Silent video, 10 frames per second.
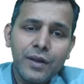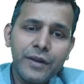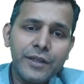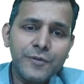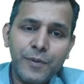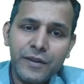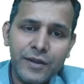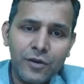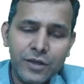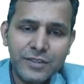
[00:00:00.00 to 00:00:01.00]
it is
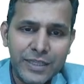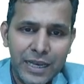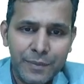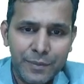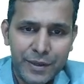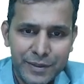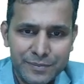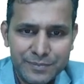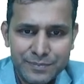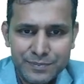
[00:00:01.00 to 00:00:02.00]
present on a cell membrane.